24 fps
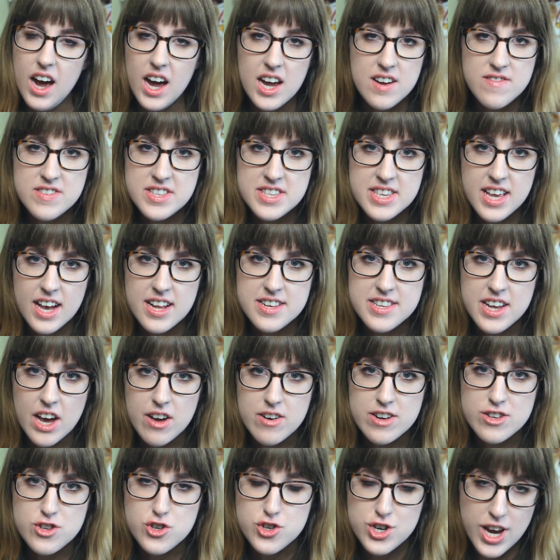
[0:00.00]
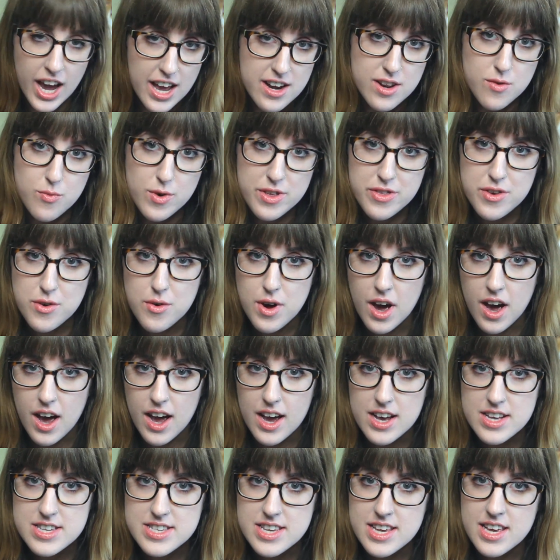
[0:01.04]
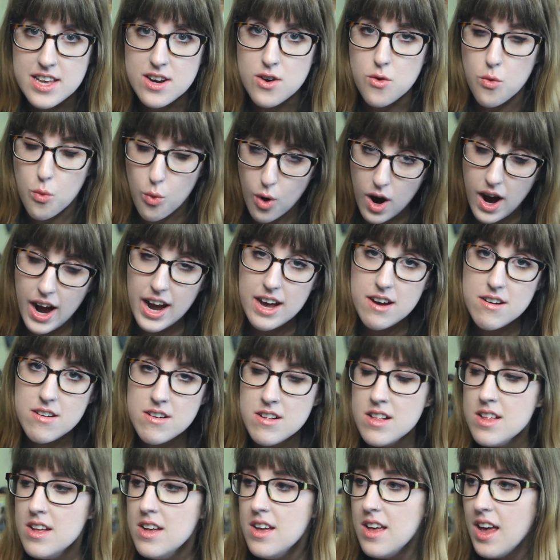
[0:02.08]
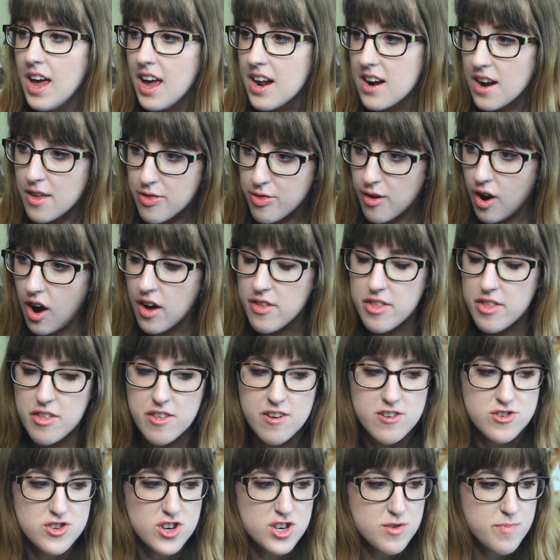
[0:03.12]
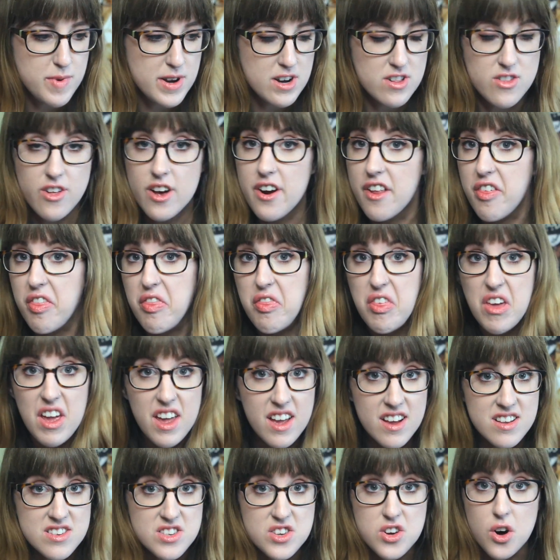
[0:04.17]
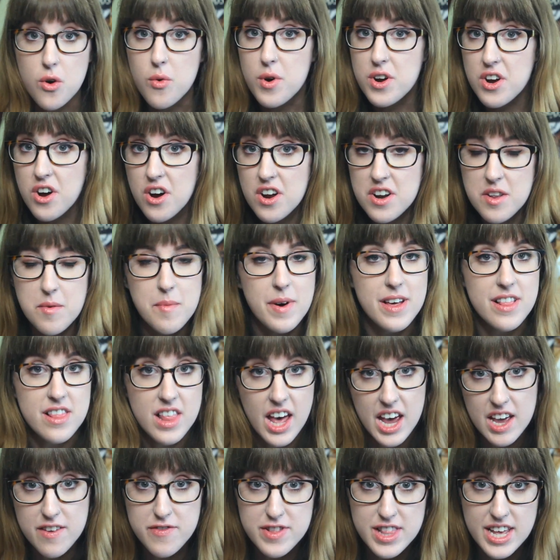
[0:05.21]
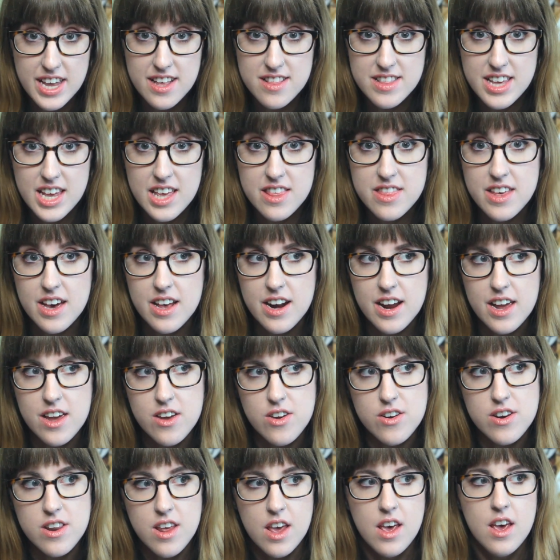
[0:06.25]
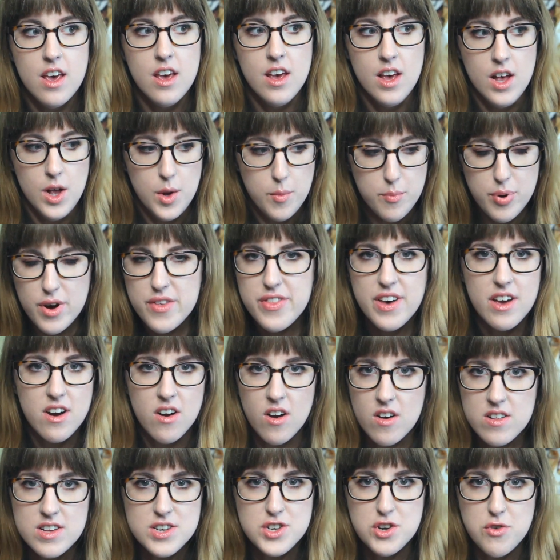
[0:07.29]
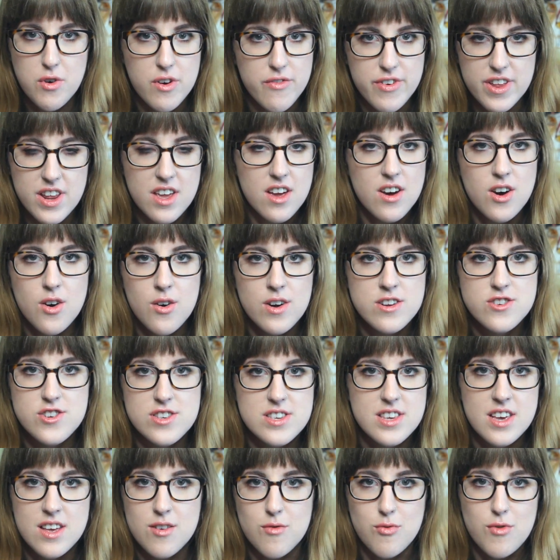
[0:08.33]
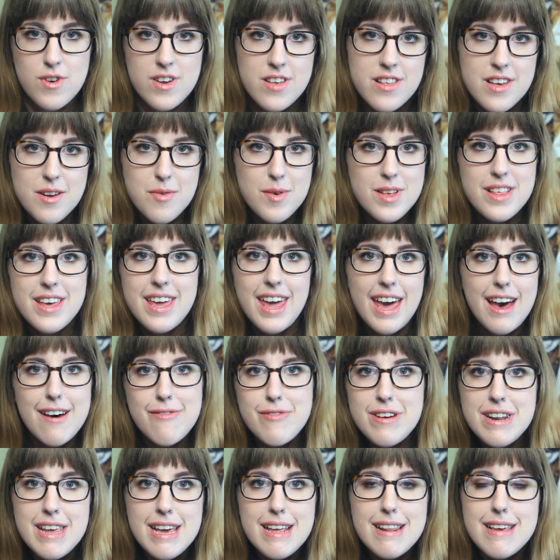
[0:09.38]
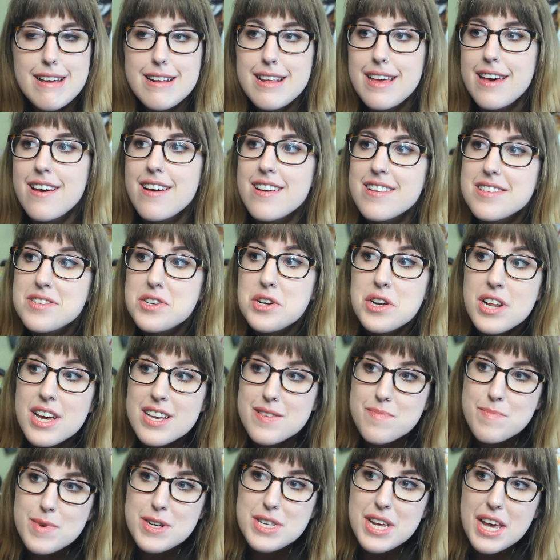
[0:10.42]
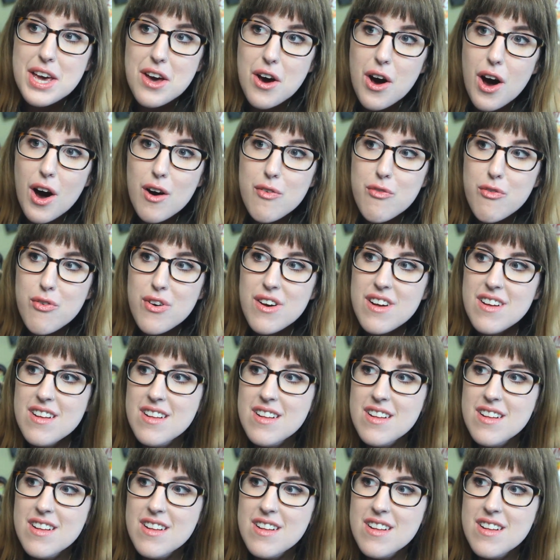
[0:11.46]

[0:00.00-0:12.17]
I haven't sat down and chatted with you guys in a while, and I thought that there's just been a lot of things going on in my life lately that I could put that all into a video and just get really, really caffeinated because today's my day off